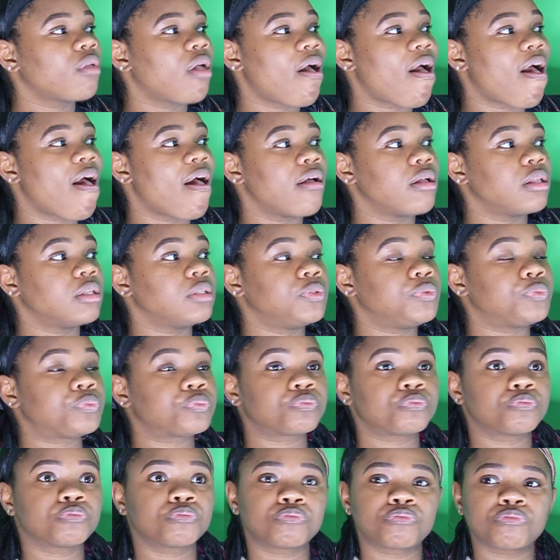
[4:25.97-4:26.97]
And
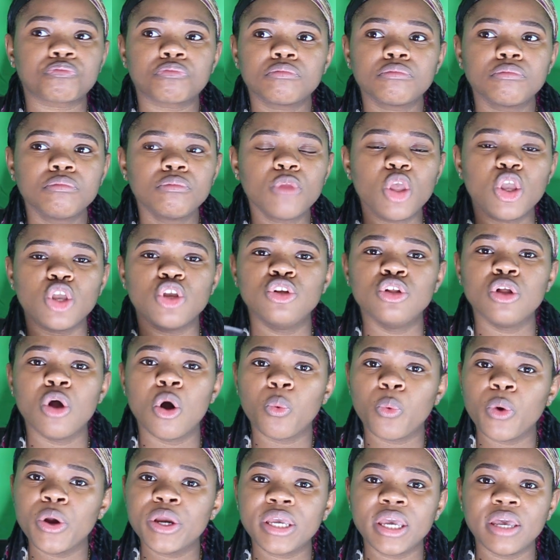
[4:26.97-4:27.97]
you
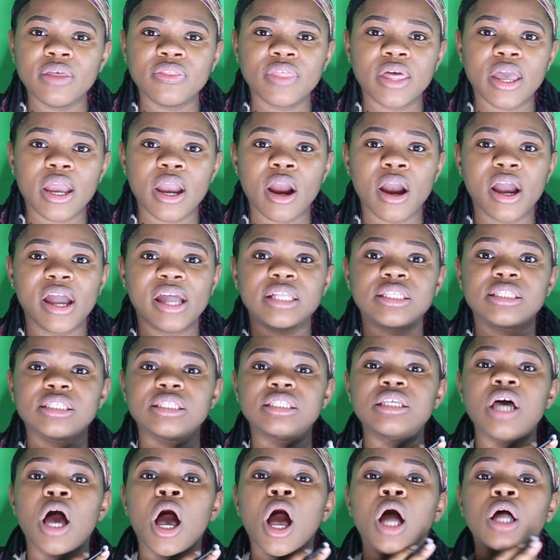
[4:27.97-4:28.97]
know, working there, it's
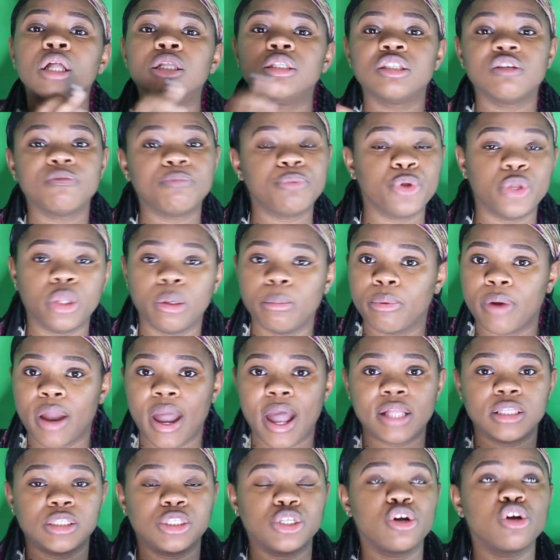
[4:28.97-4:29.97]
tons of beauty
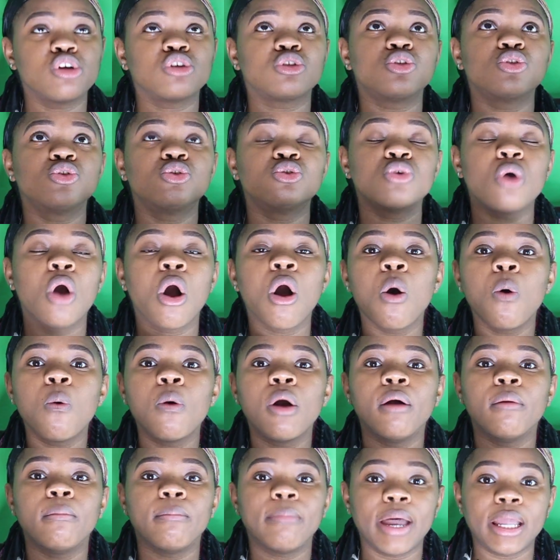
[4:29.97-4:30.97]
brands. There are
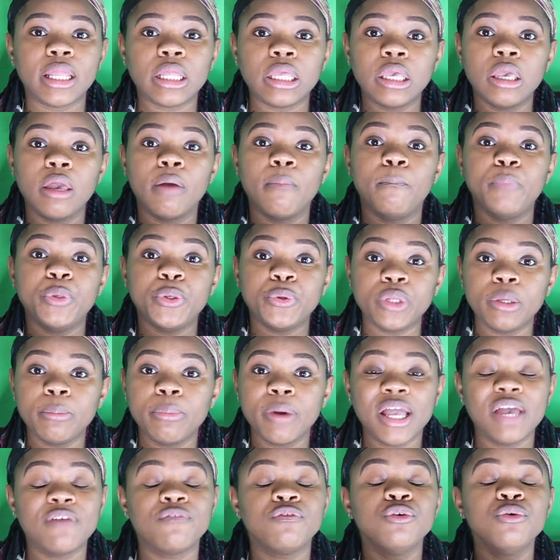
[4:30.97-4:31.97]
so many beauty
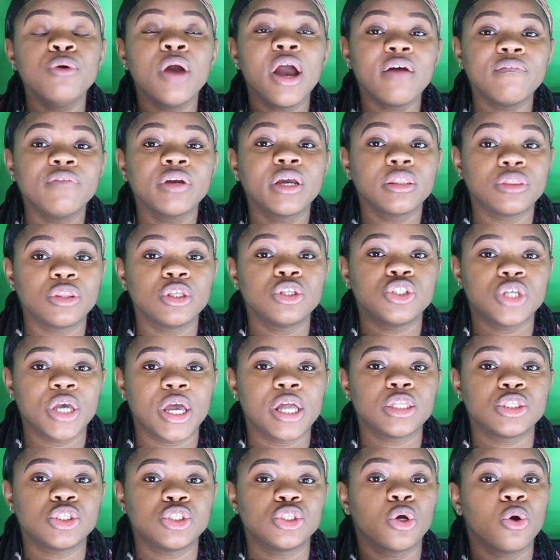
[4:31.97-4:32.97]
brands. If you ever get the
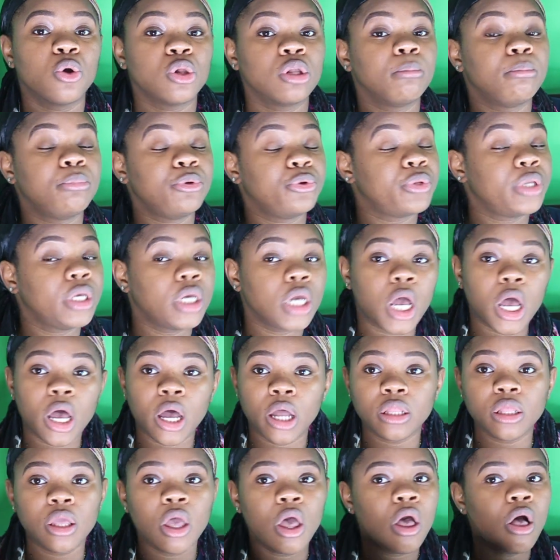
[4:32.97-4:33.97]
chance to go to
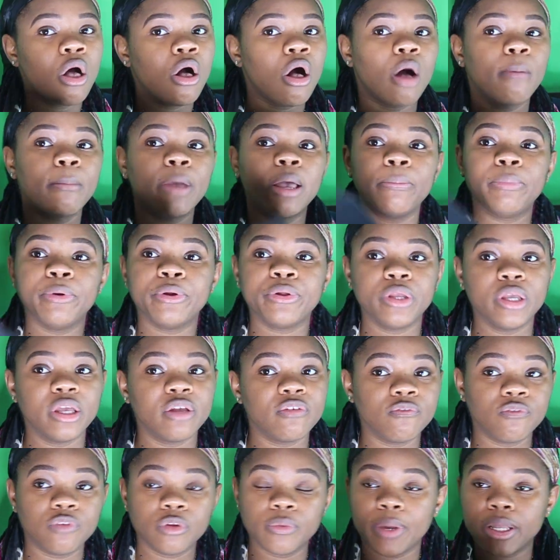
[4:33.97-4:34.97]
BeautyCon, all my beauty
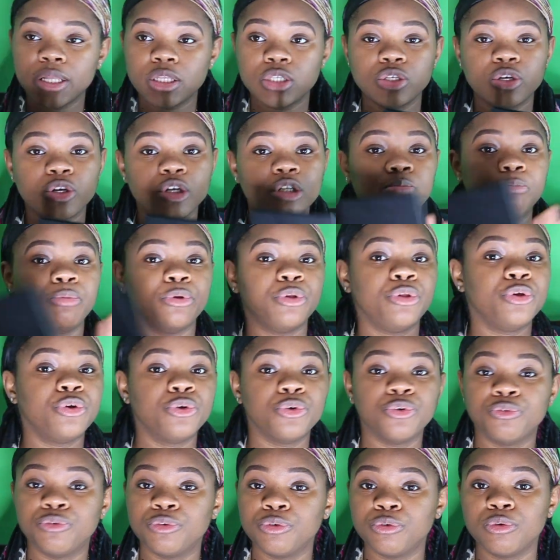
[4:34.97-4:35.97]
influencers, beauty
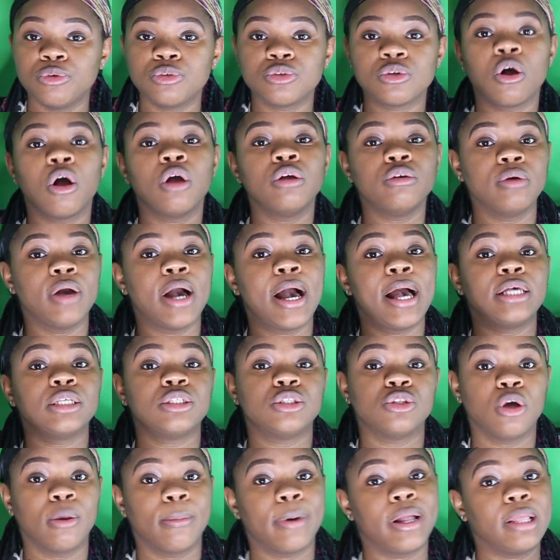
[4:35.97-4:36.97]
gurus, all you guys
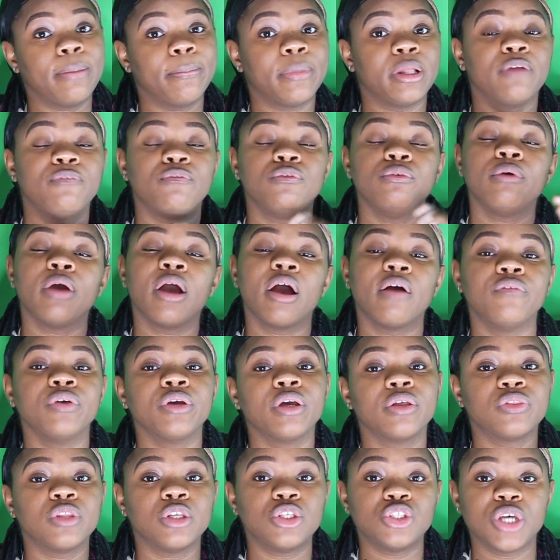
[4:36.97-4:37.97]
know about it, but if you ever
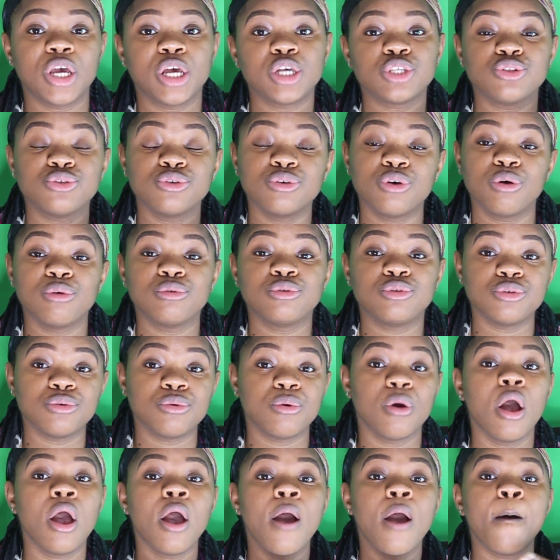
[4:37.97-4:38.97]
get the chance to go
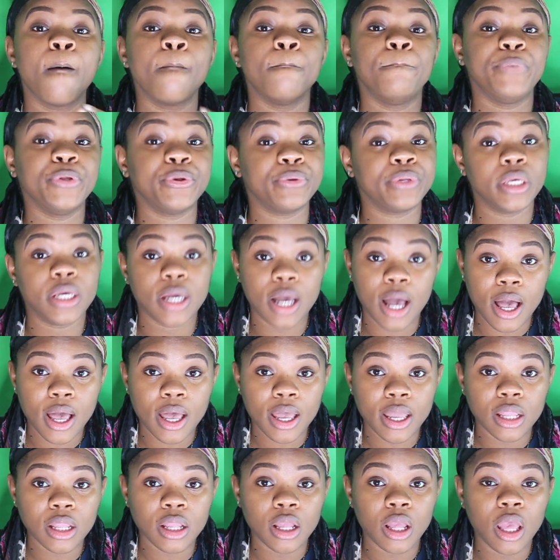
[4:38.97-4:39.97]
to
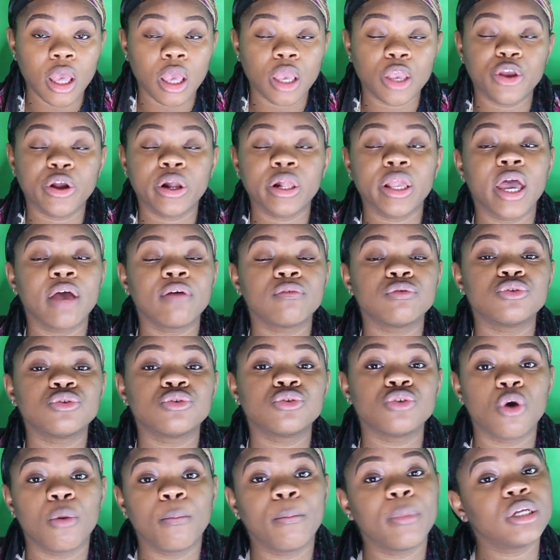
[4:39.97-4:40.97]
BeautyCon, you're gonna have
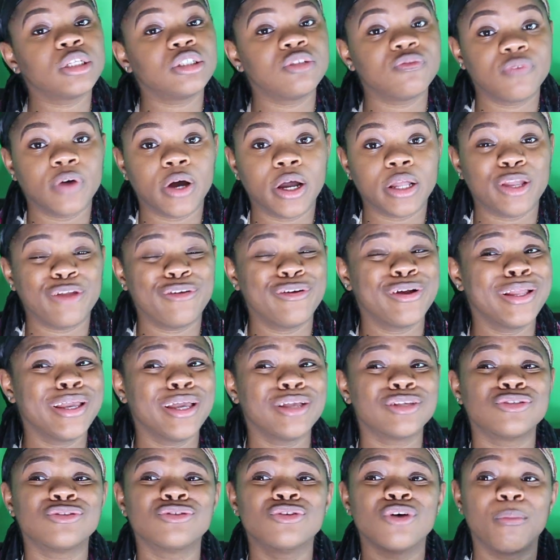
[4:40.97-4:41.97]
so much fun. You're gonna
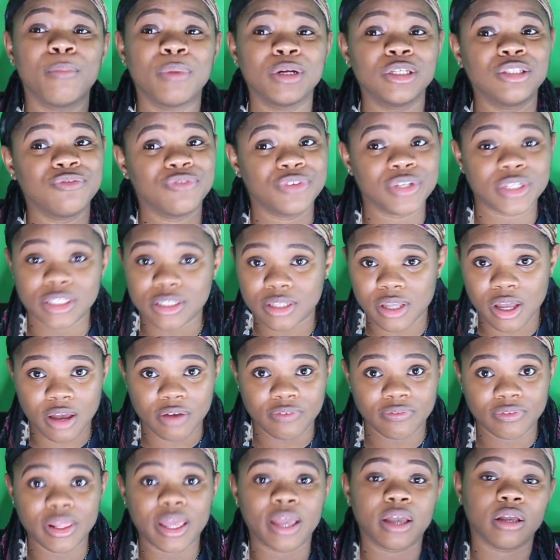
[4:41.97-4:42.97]
get so much free
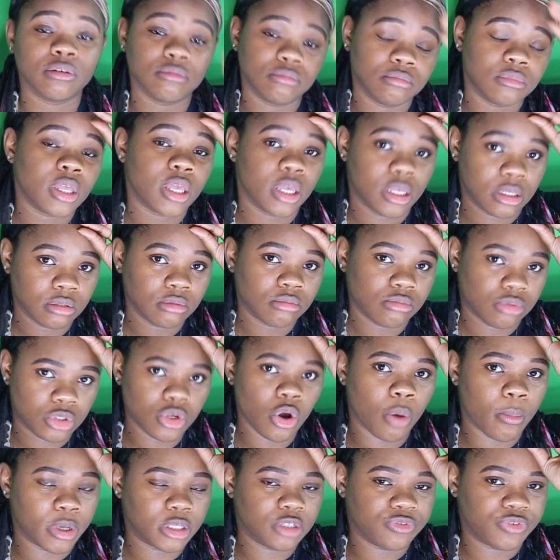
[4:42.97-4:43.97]
stuff, like
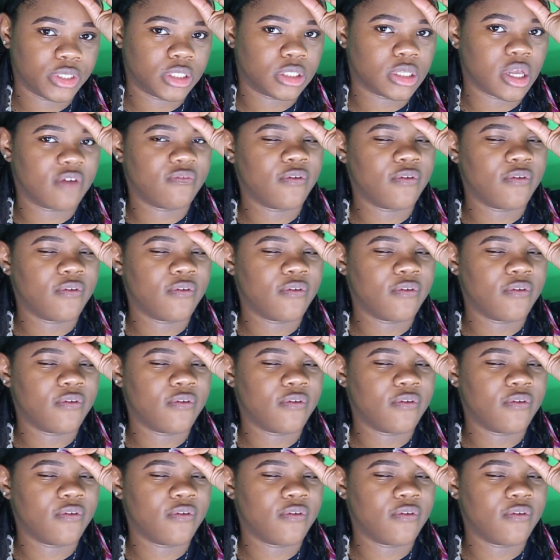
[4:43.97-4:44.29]
so much free stuff.